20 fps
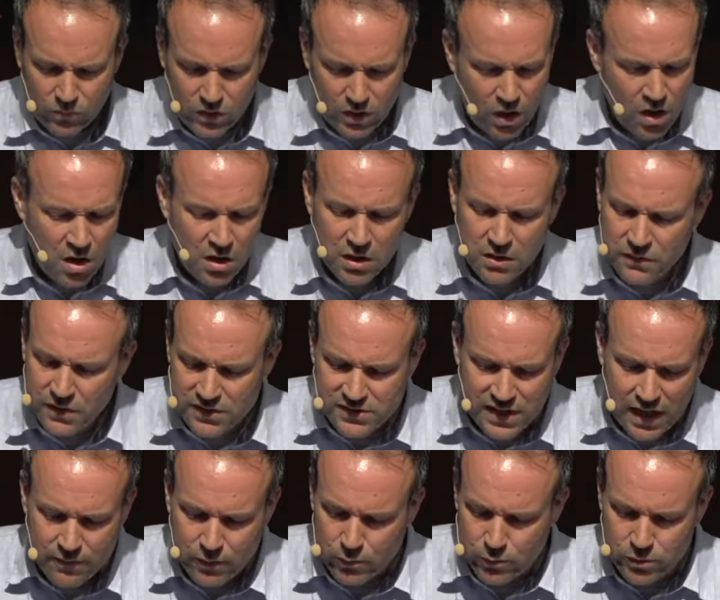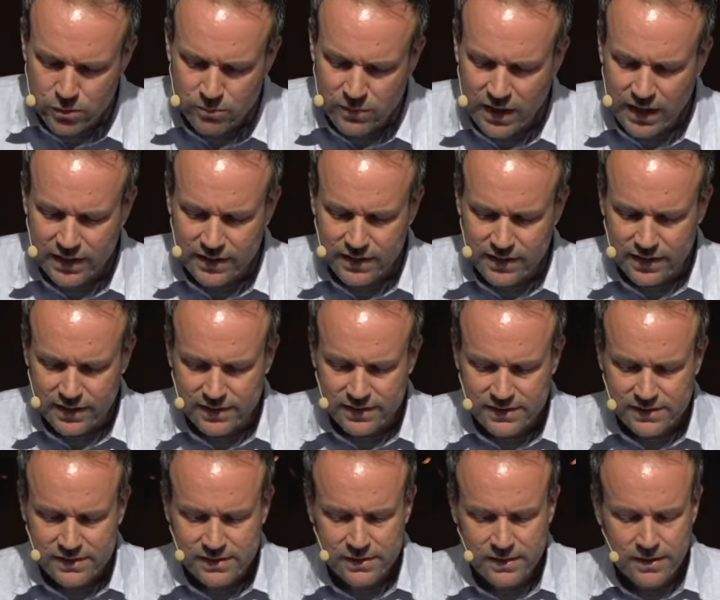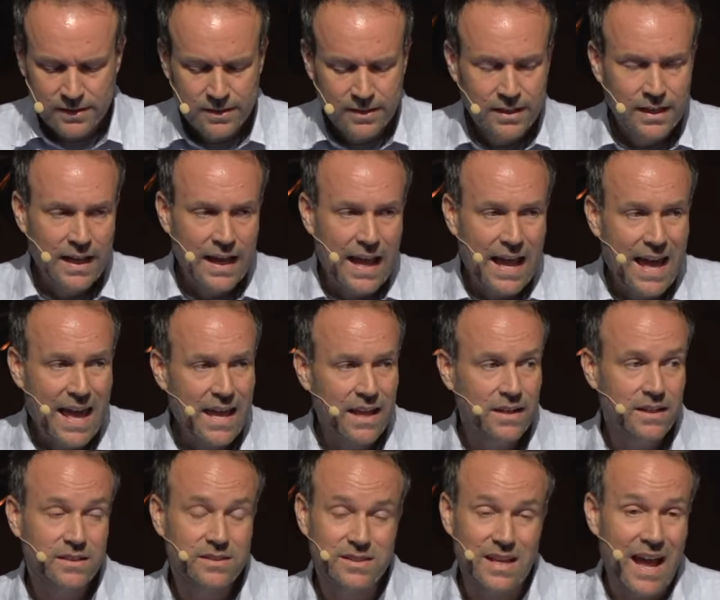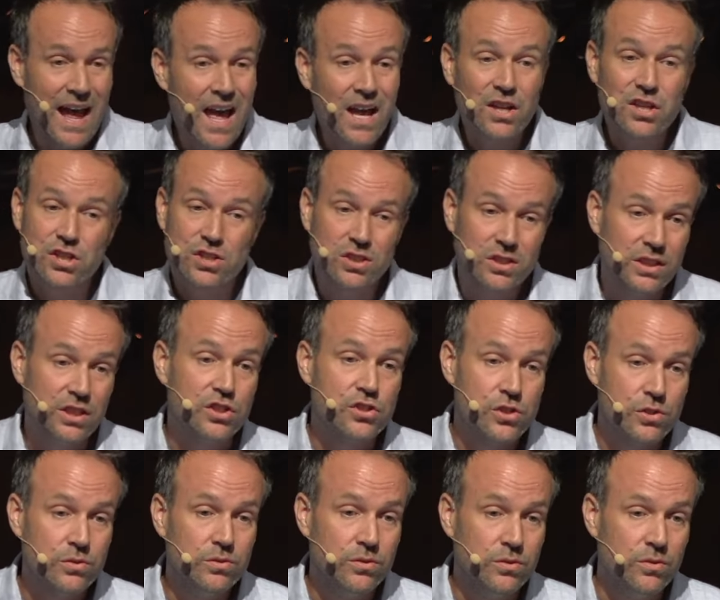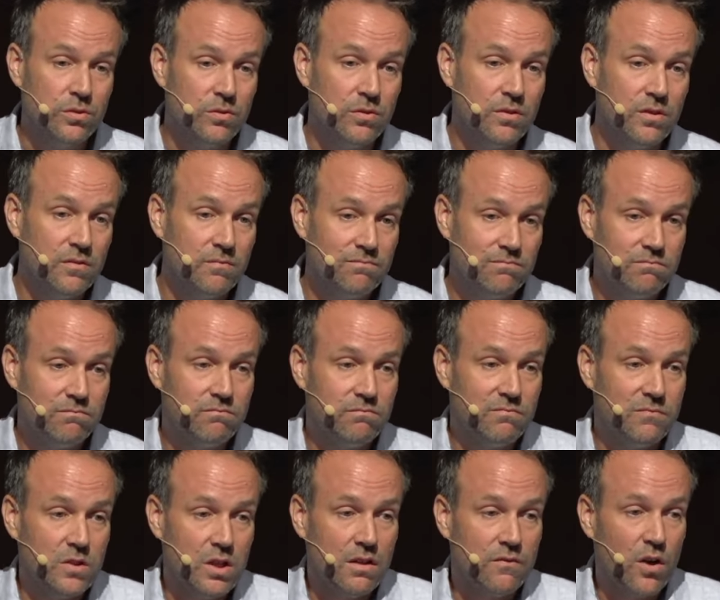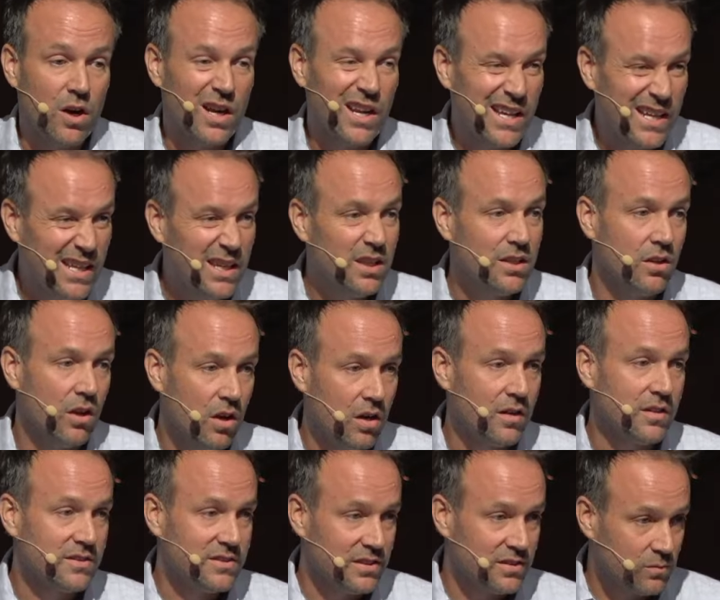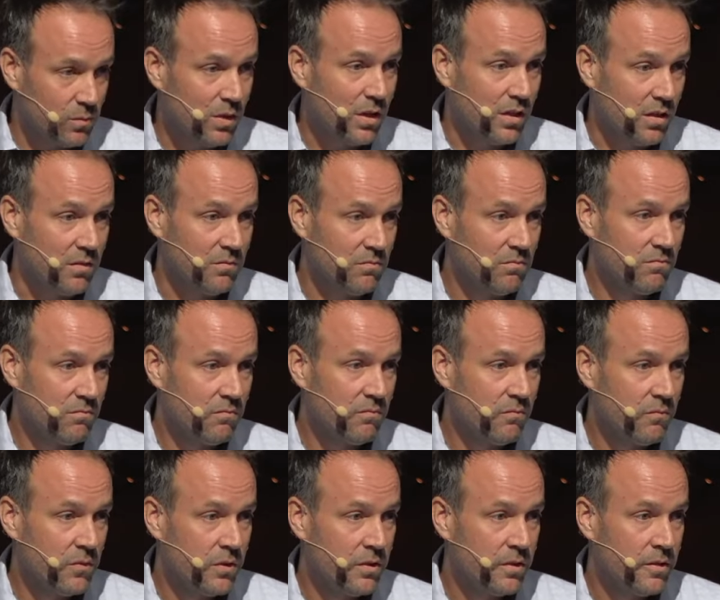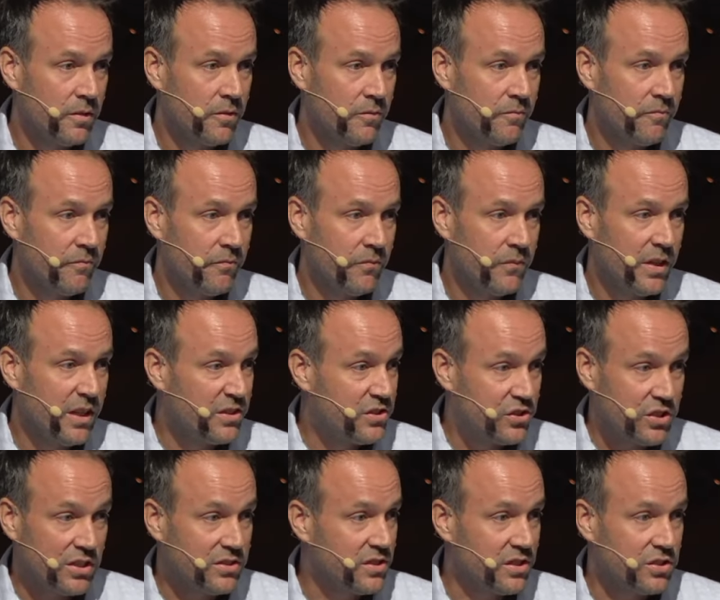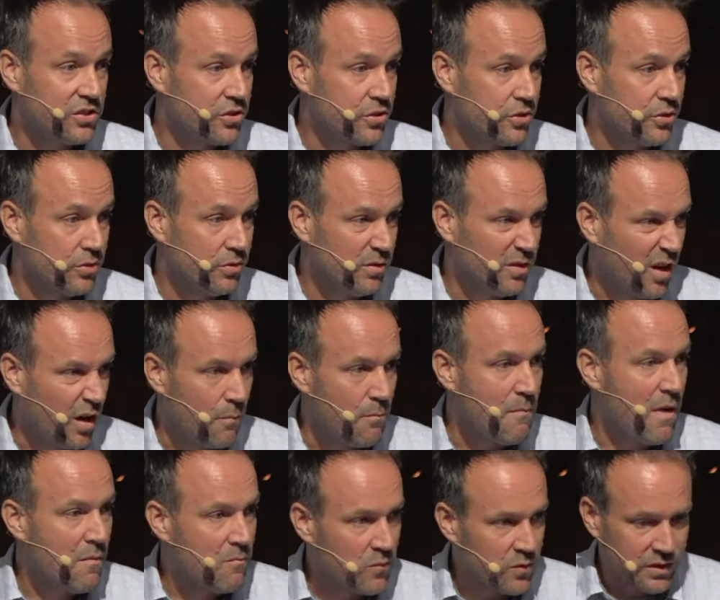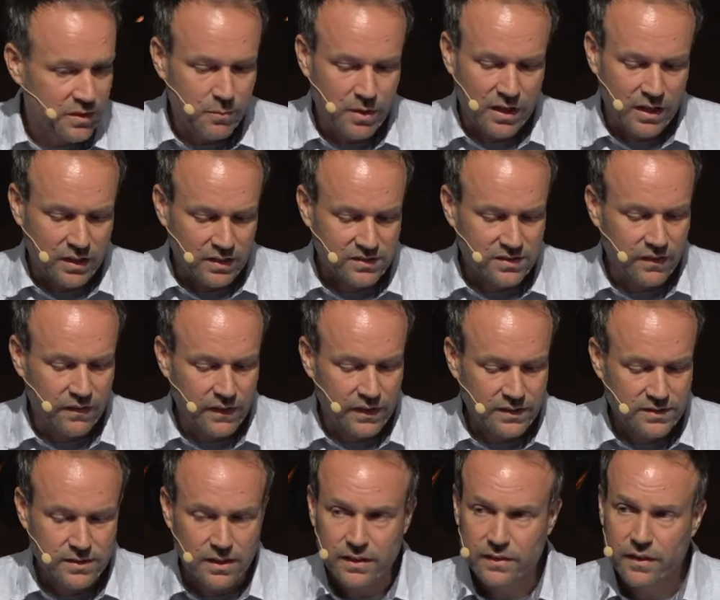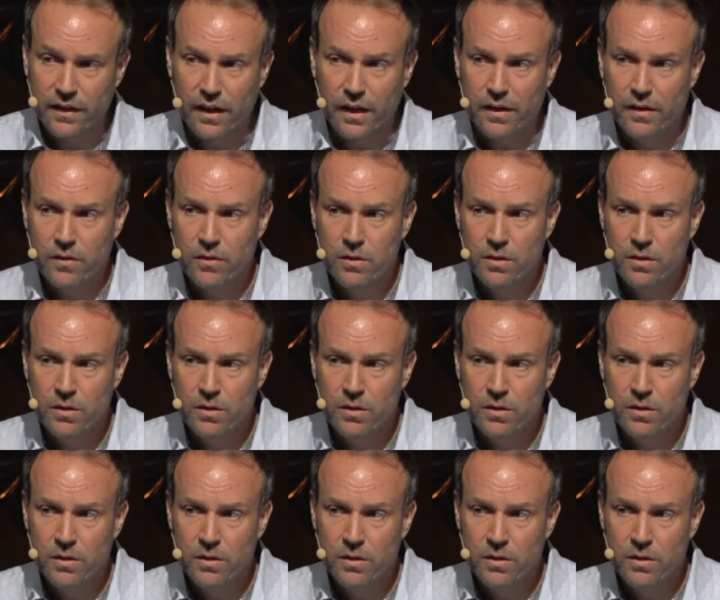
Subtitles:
All of us have a room like this. And it's actually true of our hidden hearts as well. It's just as true in our memory banks and things like that.